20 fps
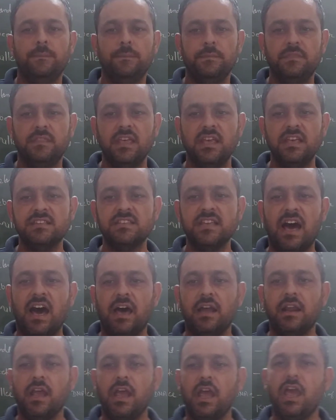these
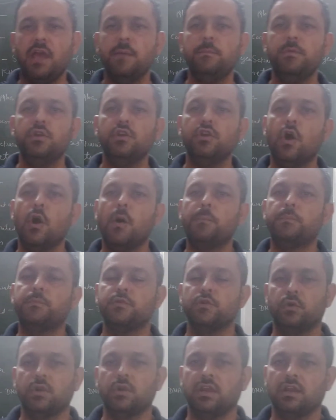are
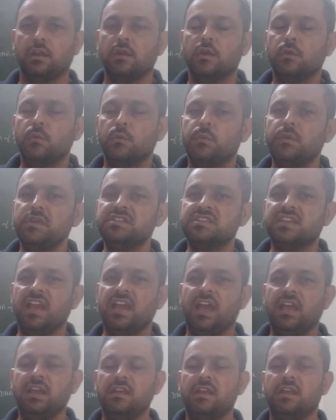aminopurine which
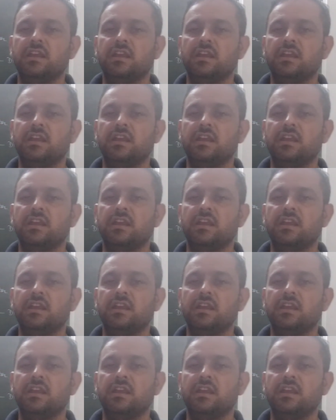can